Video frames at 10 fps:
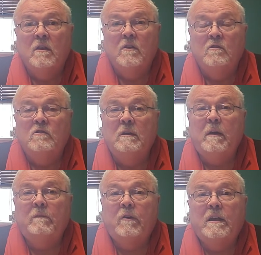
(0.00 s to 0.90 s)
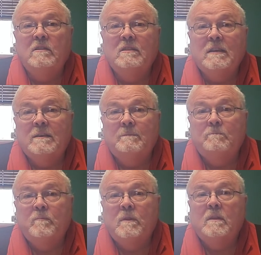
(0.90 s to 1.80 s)
You see, my friends,
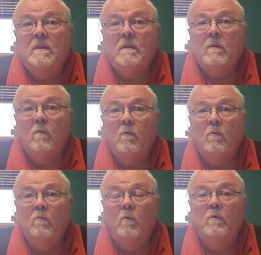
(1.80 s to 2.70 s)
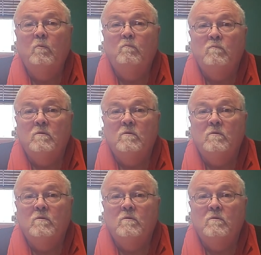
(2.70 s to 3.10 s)
when